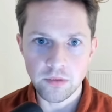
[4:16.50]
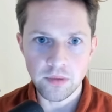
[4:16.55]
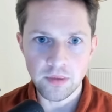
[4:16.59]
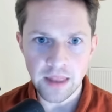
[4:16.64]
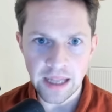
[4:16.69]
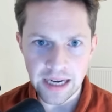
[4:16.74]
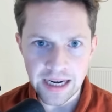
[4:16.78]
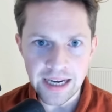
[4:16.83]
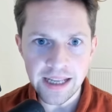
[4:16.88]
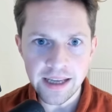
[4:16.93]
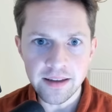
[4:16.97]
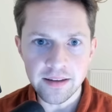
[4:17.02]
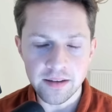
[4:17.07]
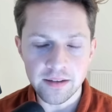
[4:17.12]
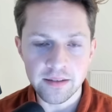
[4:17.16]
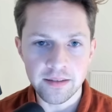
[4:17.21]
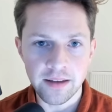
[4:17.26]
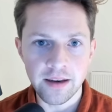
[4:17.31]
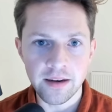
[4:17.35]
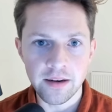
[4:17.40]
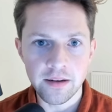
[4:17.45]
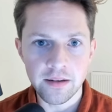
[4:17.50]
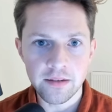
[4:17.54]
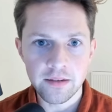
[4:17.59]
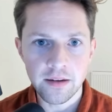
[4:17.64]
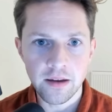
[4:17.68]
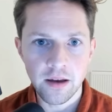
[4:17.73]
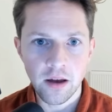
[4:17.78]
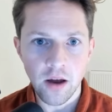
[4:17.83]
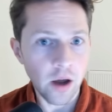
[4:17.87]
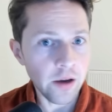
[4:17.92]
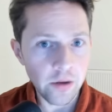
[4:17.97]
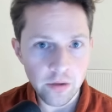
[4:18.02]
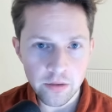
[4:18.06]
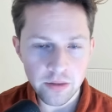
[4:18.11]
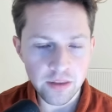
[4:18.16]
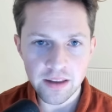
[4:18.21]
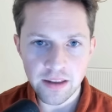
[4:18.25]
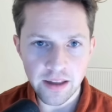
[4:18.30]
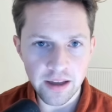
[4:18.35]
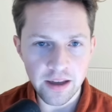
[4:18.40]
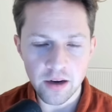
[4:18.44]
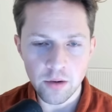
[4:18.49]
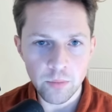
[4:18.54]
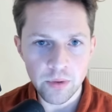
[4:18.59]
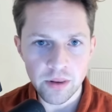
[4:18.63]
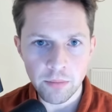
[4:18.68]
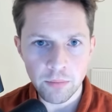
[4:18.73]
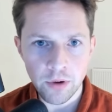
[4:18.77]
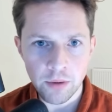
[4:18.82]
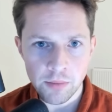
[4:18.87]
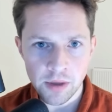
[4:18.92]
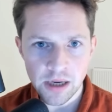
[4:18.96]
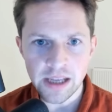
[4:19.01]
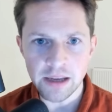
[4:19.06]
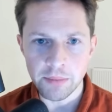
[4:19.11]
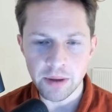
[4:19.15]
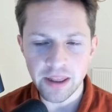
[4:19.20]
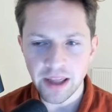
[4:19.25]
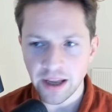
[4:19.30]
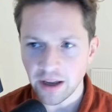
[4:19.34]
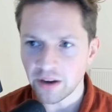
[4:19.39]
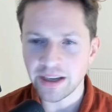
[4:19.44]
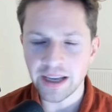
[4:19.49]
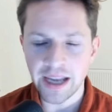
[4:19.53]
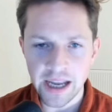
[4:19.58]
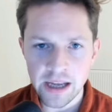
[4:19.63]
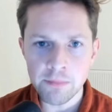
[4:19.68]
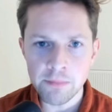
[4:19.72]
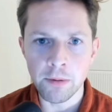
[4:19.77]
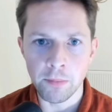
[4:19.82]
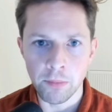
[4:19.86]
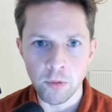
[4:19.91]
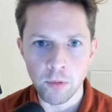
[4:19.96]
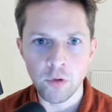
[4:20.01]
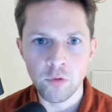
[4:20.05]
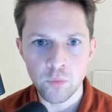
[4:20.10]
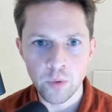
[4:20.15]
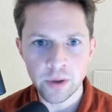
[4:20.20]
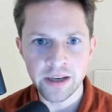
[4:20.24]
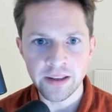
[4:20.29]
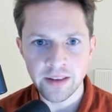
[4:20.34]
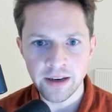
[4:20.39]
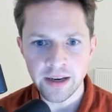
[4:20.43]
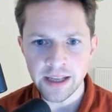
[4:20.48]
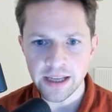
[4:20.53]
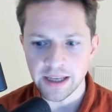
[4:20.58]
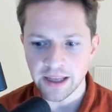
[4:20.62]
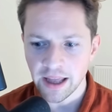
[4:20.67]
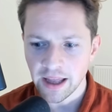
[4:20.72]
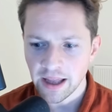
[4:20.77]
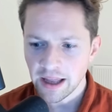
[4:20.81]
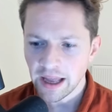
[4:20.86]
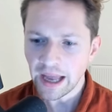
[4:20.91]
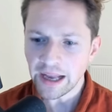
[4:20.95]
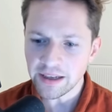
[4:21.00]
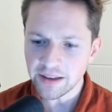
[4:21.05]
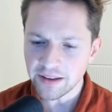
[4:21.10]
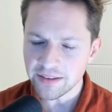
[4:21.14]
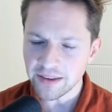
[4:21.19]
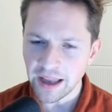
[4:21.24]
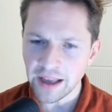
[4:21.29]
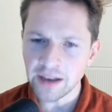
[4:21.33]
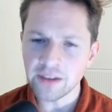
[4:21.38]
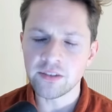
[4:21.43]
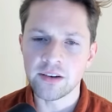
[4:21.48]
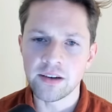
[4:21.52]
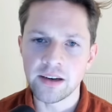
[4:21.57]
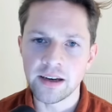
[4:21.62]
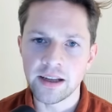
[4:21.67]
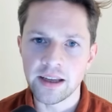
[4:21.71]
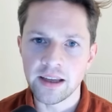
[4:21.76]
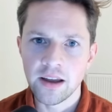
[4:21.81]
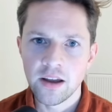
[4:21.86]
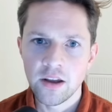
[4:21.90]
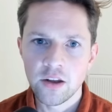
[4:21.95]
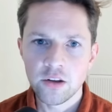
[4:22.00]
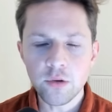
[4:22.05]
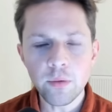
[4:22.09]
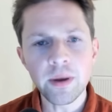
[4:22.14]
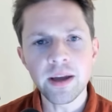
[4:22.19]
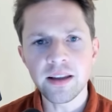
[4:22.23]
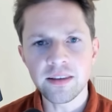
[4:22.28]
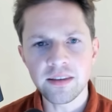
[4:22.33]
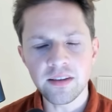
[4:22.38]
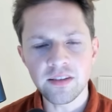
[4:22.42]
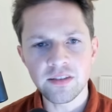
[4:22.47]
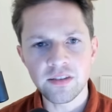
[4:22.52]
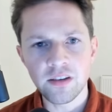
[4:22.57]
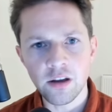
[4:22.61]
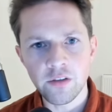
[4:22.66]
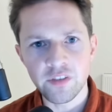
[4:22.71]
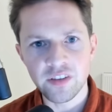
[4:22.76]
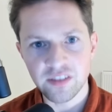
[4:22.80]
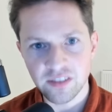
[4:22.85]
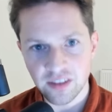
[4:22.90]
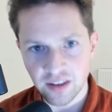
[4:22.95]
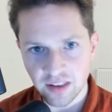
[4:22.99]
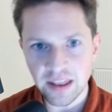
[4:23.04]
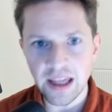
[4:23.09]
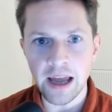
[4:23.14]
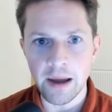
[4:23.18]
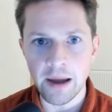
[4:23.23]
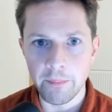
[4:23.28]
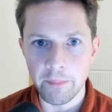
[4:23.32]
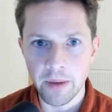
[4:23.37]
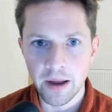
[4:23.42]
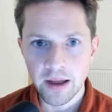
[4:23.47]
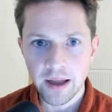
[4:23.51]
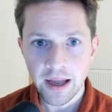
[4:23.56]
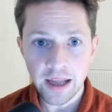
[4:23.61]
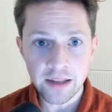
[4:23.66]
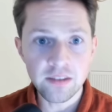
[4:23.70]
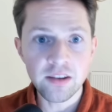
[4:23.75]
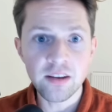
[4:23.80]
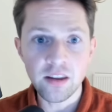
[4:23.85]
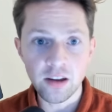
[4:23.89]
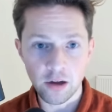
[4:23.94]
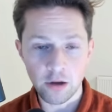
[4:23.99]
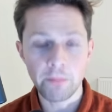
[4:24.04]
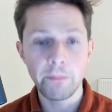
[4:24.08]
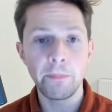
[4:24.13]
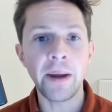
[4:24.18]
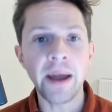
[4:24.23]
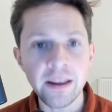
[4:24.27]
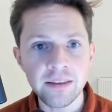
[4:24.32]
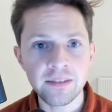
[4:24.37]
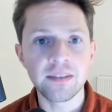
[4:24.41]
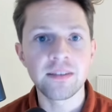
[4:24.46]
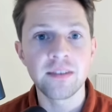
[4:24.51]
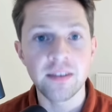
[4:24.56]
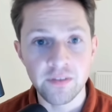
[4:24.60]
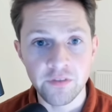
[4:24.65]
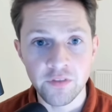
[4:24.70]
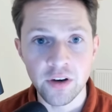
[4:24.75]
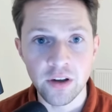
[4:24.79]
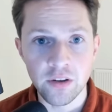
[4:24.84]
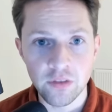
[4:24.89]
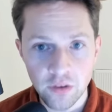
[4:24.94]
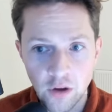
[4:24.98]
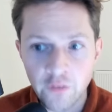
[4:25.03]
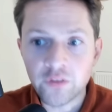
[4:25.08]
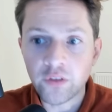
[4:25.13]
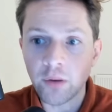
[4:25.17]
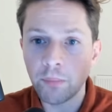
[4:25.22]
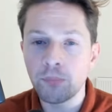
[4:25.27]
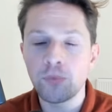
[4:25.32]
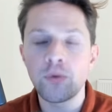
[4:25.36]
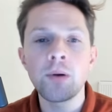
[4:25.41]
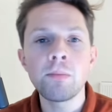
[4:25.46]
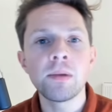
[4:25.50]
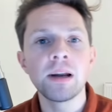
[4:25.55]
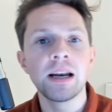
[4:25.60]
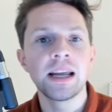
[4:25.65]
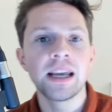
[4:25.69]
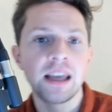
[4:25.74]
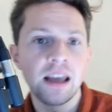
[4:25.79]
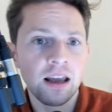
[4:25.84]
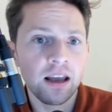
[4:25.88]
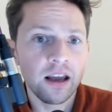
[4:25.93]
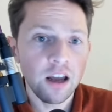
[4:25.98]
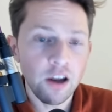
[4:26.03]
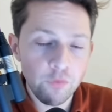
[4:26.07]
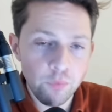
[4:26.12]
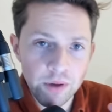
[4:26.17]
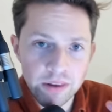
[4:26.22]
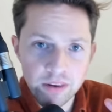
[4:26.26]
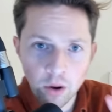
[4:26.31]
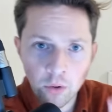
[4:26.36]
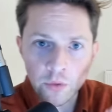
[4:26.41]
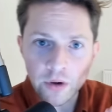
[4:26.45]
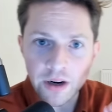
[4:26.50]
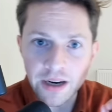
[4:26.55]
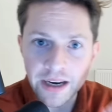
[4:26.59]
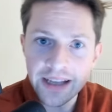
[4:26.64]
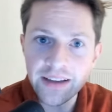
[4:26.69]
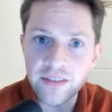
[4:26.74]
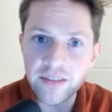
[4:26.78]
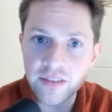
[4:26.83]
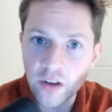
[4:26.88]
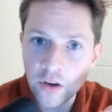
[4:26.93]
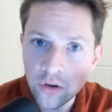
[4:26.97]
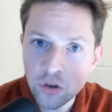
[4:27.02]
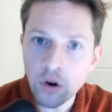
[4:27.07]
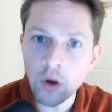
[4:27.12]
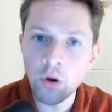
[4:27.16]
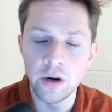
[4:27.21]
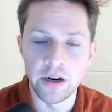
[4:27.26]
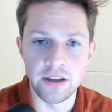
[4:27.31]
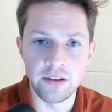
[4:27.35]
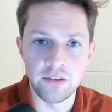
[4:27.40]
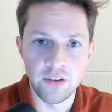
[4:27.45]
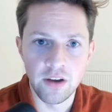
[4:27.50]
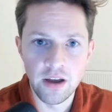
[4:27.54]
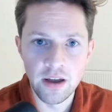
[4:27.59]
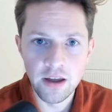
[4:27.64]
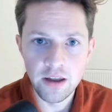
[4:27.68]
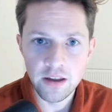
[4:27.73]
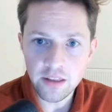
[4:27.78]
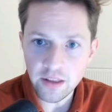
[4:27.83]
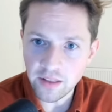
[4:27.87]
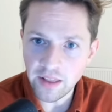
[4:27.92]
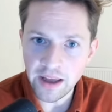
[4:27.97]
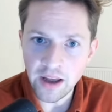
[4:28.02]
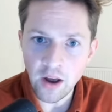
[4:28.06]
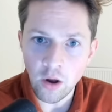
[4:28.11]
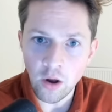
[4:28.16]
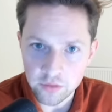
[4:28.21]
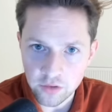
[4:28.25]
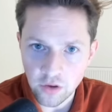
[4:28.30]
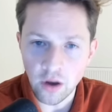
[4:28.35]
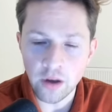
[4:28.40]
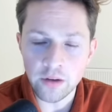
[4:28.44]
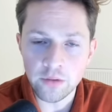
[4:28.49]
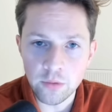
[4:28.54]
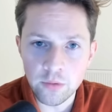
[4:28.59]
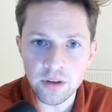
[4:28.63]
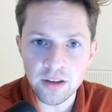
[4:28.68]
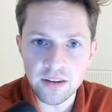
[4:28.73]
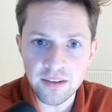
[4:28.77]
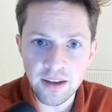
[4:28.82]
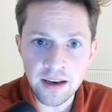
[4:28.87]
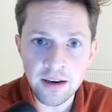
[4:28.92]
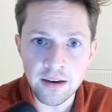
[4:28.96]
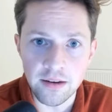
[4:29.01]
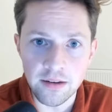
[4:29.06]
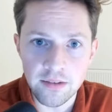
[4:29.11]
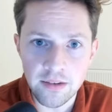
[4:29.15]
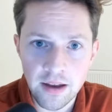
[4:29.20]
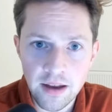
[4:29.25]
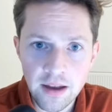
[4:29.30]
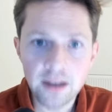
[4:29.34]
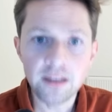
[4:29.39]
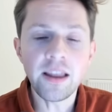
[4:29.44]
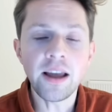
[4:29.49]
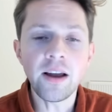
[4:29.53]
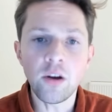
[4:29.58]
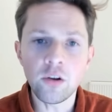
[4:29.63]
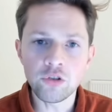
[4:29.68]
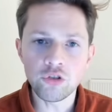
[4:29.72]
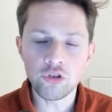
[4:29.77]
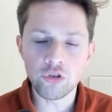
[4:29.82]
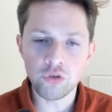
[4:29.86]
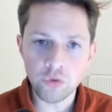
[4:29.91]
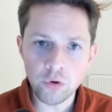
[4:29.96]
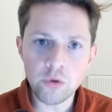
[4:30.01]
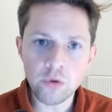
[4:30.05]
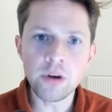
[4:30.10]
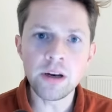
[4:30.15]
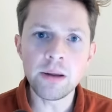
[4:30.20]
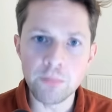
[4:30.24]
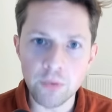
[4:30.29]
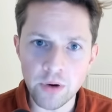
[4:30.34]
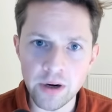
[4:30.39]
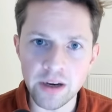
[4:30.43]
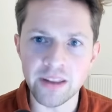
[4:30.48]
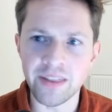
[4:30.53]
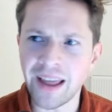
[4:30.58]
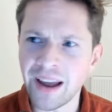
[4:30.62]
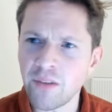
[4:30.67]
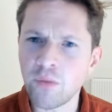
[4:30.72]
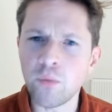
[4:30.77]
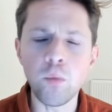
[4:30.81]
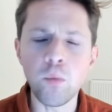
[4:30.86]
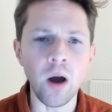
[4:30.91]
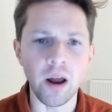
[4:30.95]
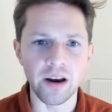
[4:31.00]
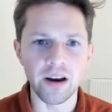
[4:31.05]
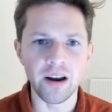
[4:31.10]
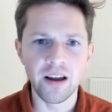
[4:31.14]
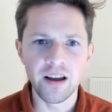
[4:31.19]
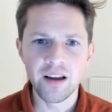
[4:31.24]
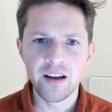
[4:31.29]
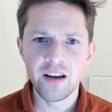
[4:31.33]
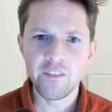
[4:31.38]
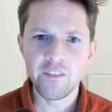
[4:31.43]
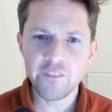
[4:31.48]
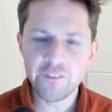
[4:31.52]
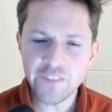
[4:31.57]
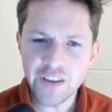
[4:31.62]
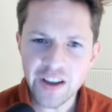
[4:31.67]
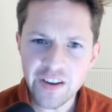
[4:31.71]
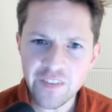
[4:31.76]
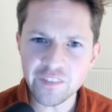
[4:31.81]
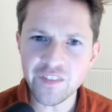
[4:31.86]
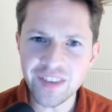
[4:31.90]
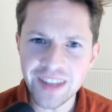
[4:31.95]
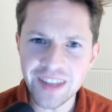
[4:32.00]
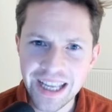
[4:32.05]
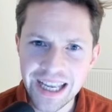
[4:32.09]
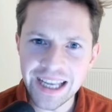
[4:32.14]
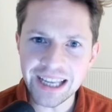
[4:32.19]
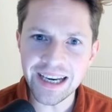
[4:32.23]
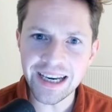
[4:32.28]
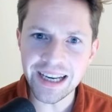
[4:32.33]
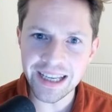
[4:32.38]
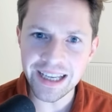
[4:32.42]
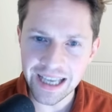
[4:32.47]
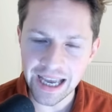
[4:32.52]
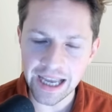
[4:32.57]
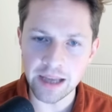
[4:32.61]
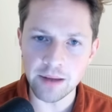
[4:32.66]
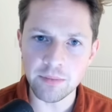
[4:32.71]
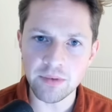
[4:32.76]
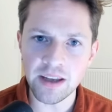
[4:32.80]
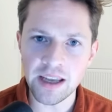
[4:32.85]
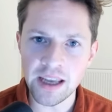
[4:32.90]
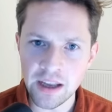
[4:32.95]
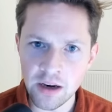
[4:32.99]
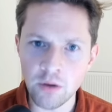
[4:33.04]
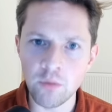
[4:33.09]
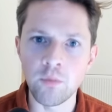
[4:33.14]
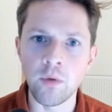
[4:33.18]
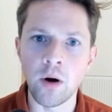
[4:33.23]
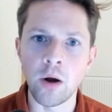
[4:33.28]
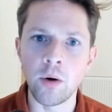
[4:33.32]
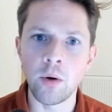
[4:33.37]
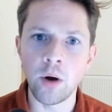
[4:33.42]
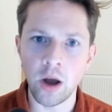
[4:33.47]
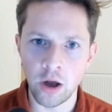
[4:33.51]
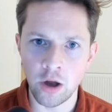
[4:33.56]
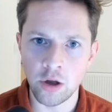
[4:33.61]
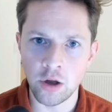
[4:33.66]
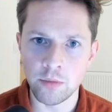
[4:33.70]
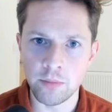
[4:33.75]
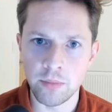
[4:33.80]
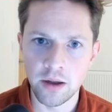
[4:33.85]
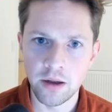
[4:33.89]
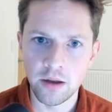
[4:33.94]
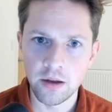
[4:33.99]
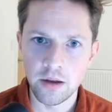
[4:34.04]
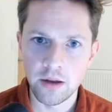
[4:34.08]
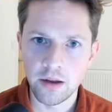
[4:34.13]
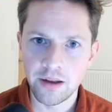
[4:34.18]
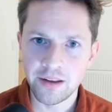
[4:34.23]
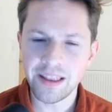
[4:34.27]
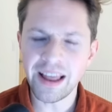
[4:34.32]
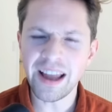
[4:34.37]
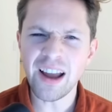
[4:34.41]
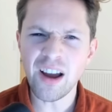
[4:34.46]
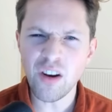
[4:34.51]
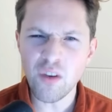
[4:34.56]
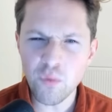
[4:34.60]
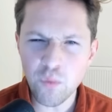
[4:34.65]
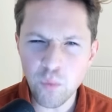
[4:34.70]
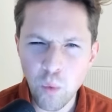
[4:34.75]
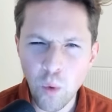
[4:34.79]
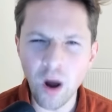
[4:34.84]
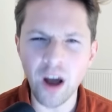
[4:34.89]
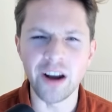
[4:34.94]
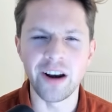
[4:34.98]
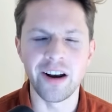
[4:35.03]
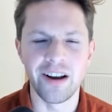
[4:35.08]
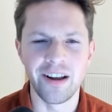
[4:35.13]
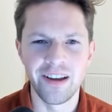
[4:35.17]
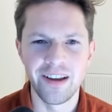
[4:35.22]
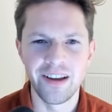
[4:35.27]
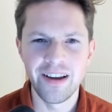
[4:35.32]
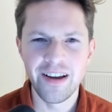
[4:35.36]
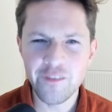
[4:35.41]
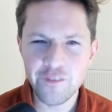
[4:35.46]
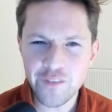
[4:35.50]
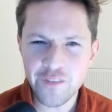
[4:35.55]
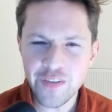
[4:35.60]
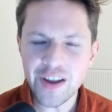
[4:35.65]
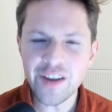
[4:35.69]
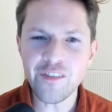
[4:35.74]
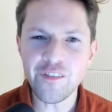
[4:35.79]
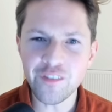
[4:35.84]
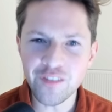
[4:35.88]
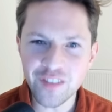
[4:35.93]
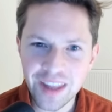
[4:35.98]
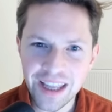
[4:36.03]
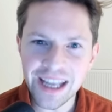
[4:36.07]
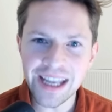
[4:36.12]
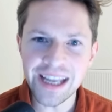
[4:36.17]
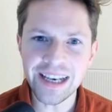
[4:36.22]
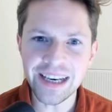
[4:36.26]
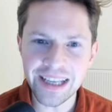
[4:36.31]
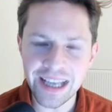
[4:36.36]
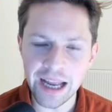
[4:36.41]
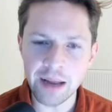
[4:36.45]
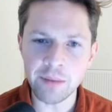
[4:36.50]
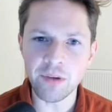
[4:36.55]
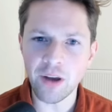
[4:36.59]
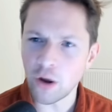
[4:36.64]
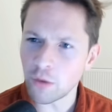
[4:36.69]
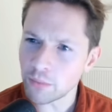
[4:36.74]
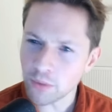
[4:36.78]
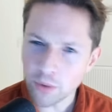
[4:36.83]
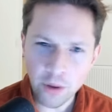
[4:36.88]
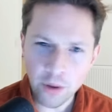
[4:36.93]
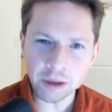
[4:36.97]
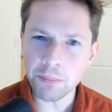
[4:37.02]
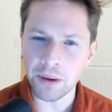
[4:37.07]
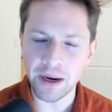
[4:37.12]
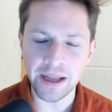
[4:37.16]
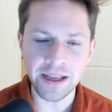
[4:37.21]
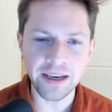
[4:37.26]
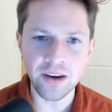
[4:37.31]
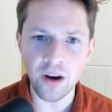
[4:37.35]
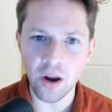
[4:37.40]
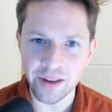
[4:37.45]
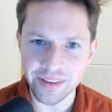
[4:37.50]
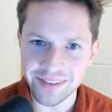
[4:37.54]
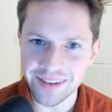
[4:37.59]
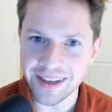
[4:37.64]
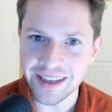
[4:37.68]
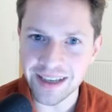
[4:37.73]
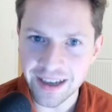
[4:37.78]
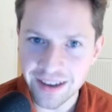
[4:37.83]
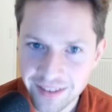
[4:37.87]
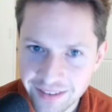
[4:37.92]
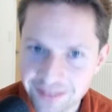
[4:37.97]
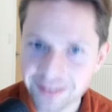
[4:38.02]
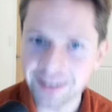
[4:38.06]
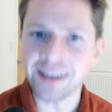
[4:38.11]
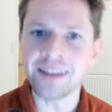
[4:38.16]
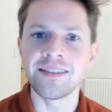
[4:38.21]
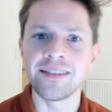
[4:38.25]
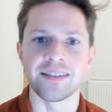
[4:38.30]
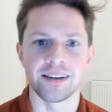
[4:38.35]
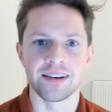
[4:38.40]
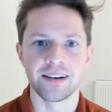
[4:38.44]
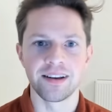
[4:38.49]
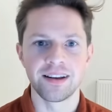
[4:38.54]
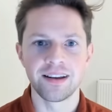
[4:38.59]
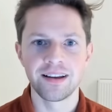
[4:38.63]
they're league contenders. I don't think they're going to win the Premier League, but they are capable of winning the league. And it is actually doing a disservice to them and to the competitiveness of the Premier League if we don't at least acknowledge that they are title contenders. They are truly brilliant. They have won 15 games in a row at home. They have won 15 games at home. You only play 19 in a season.